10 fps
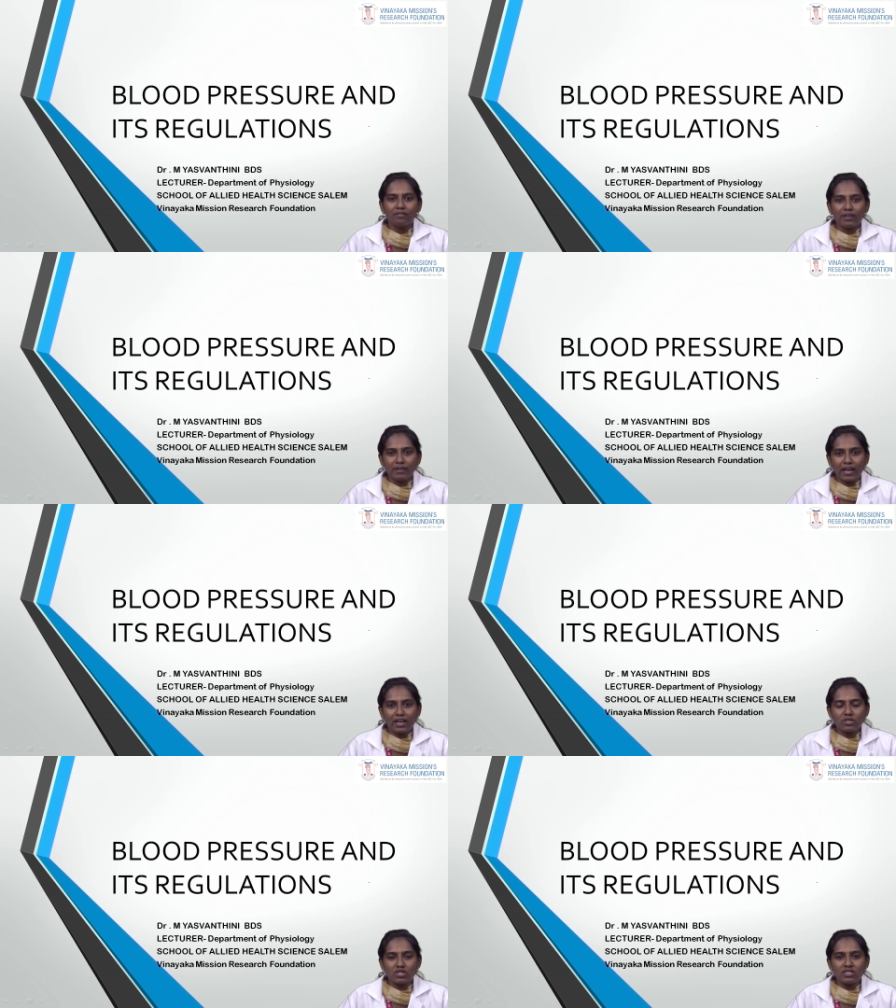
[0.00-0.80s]

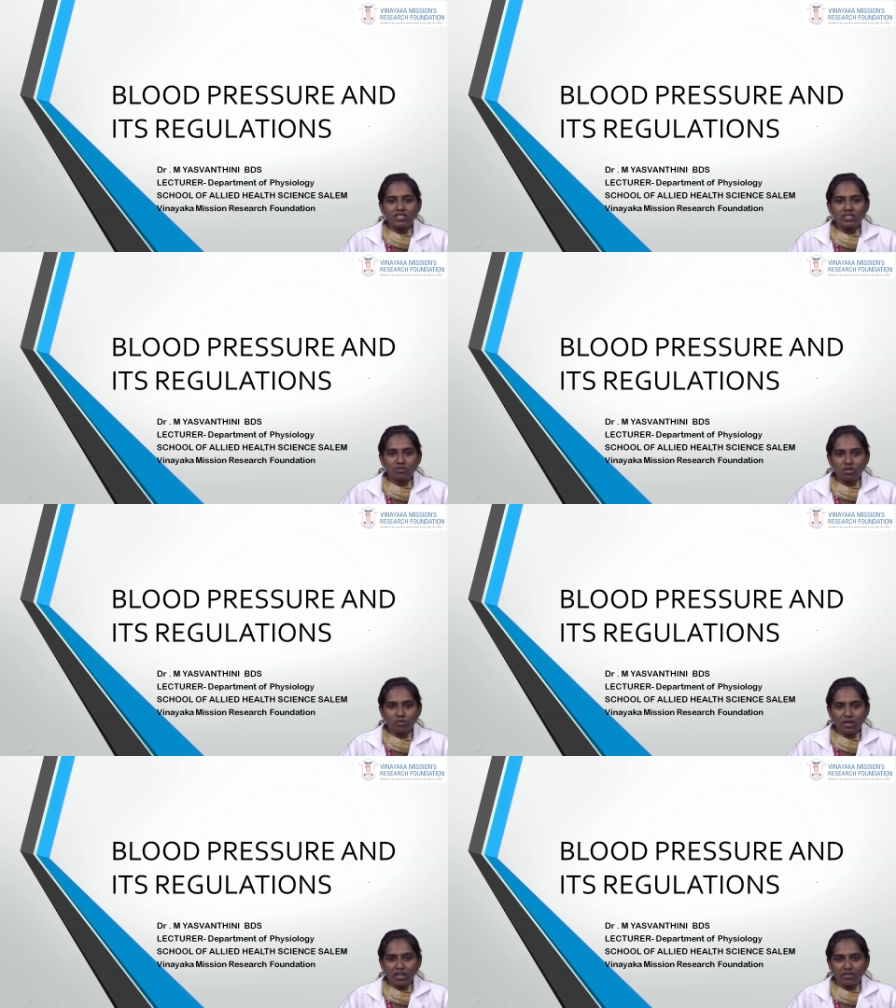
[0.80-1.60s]
Vinayaka Missions, deemed
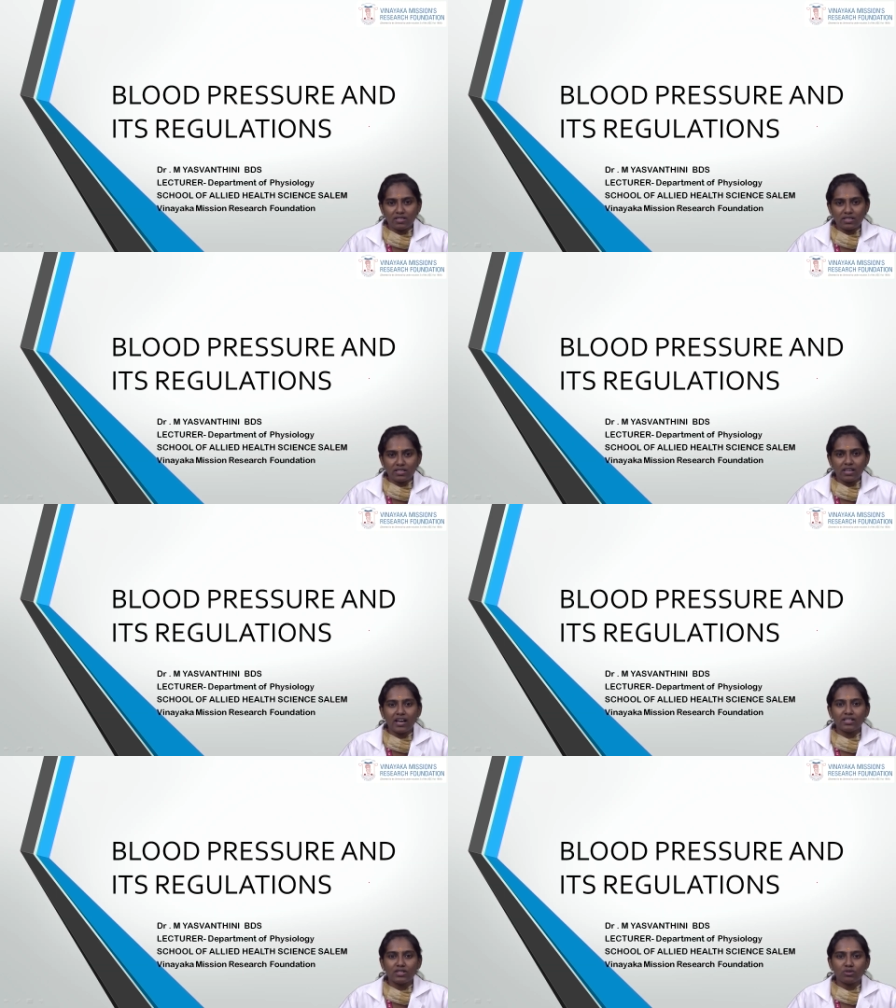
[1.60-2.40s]
to be University.
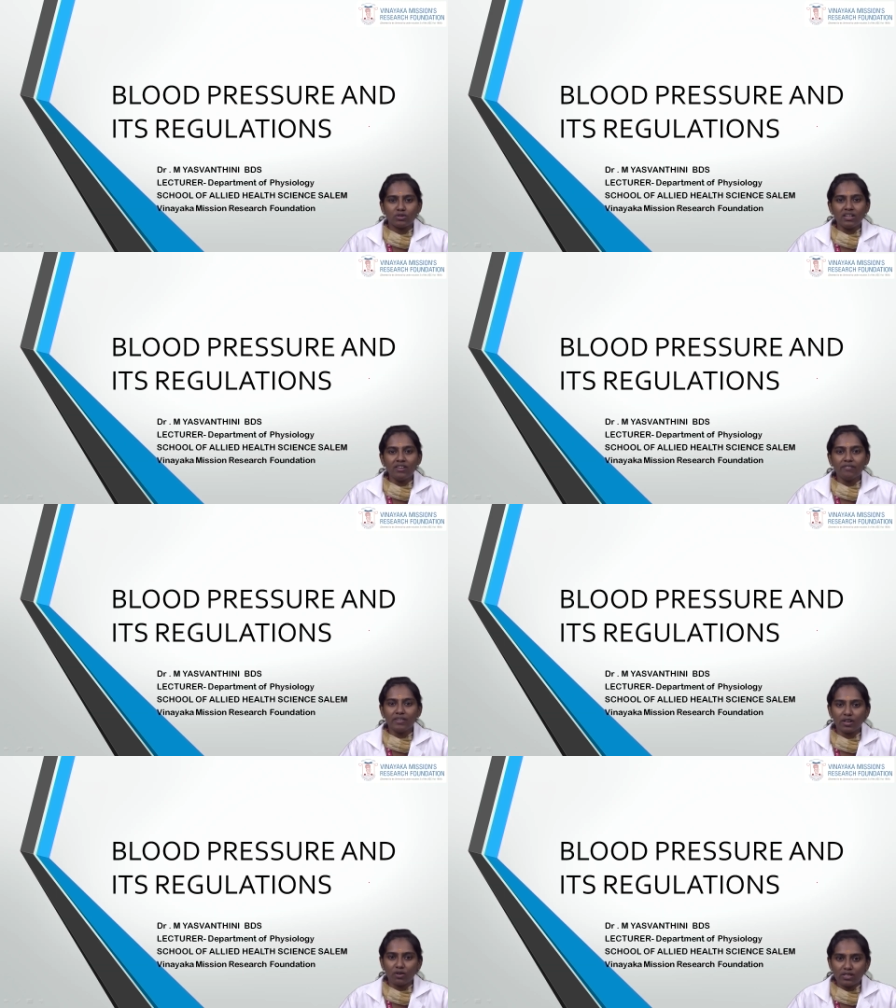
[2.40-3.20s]
And today
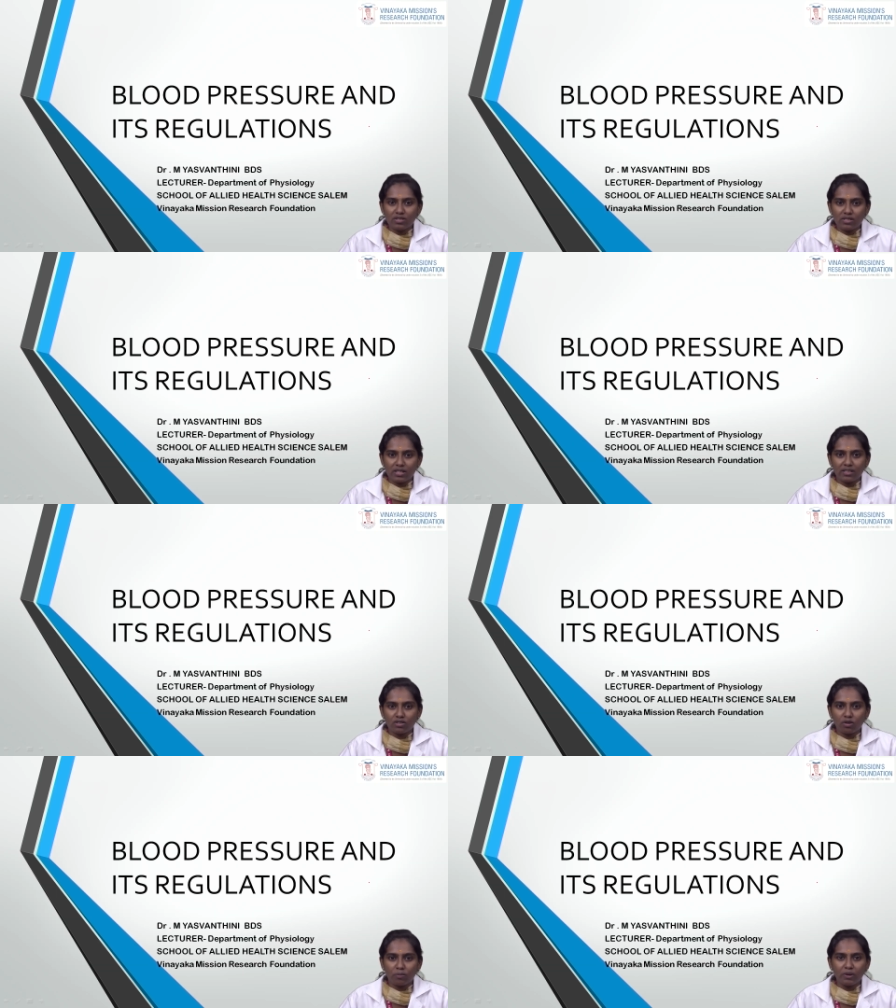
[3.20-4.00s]
we are going to see
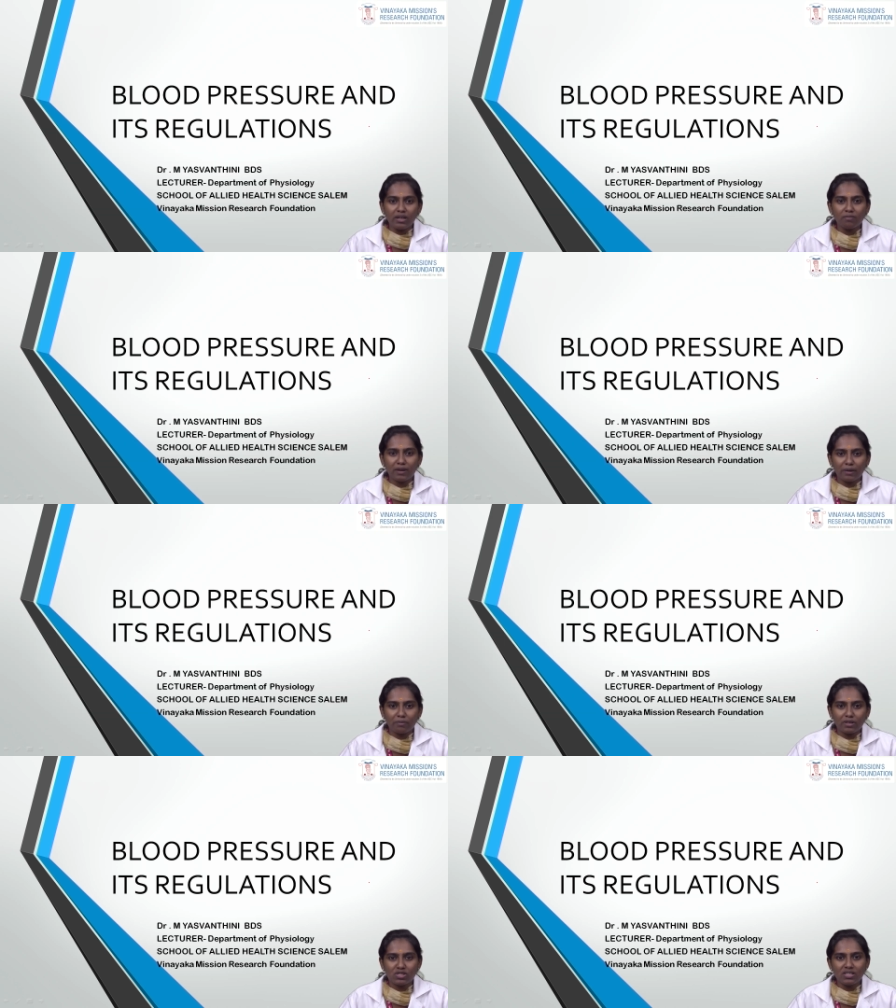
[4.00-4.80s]
the topic
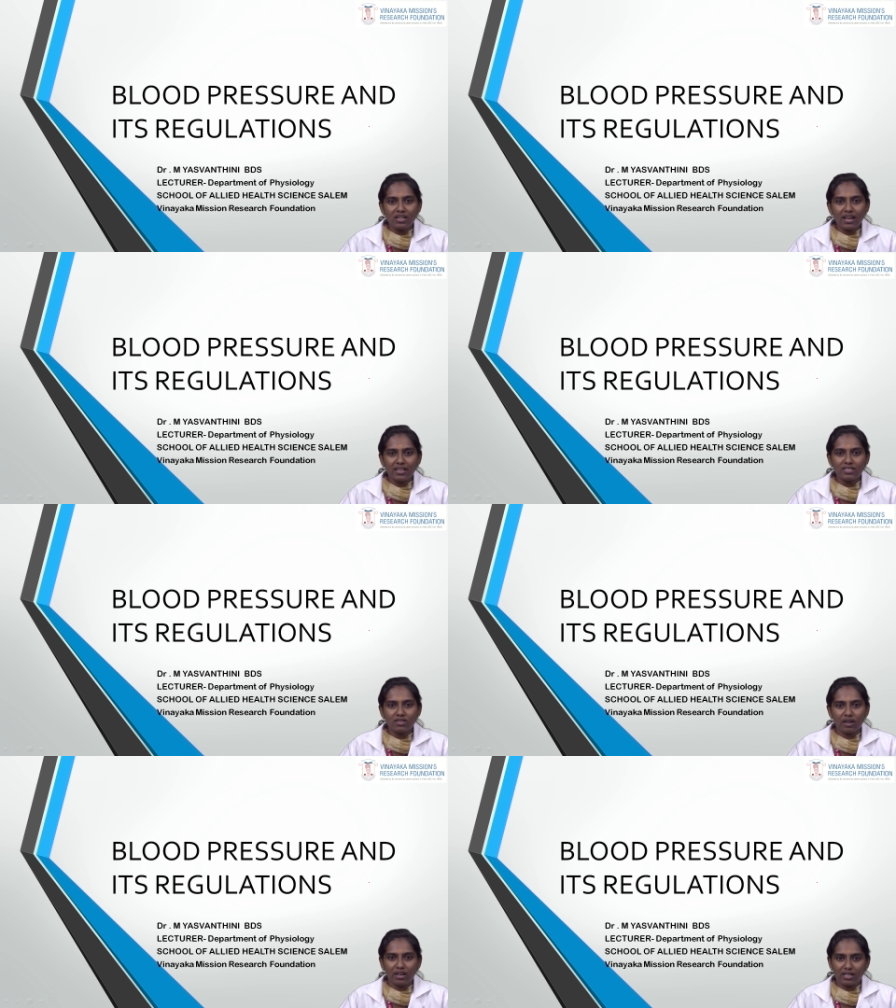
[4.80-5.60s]
blood pressure and
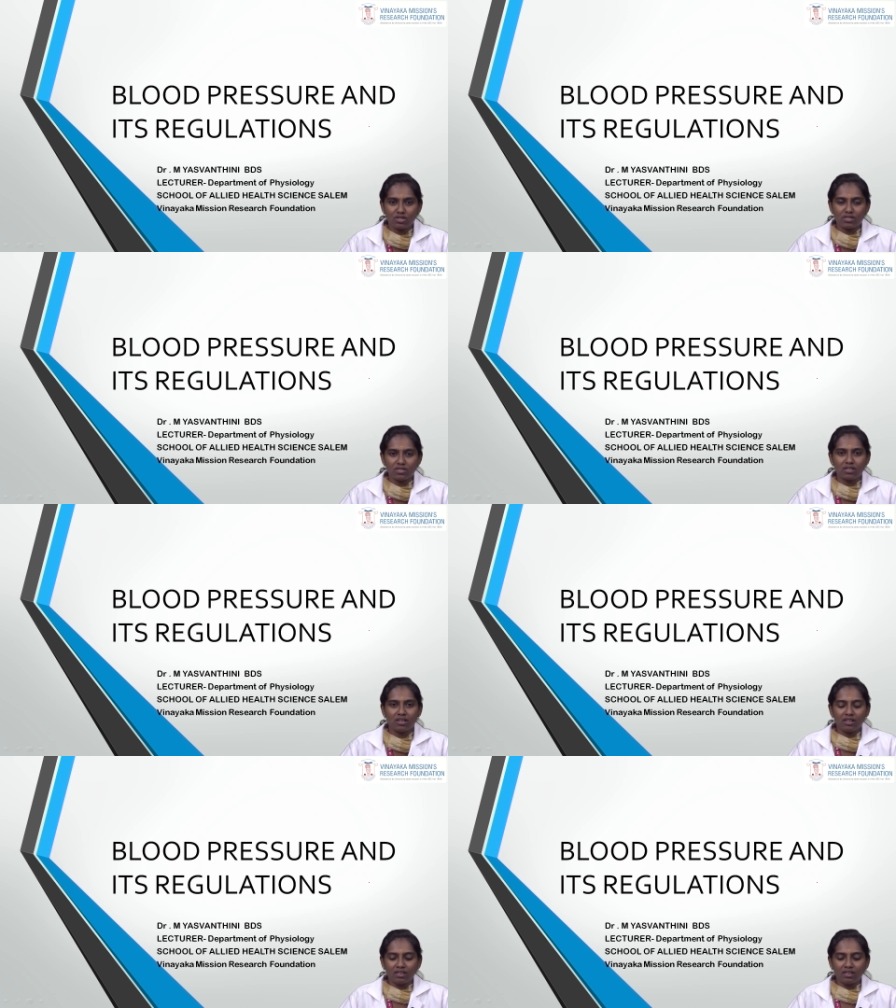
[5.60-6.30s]
its regulations.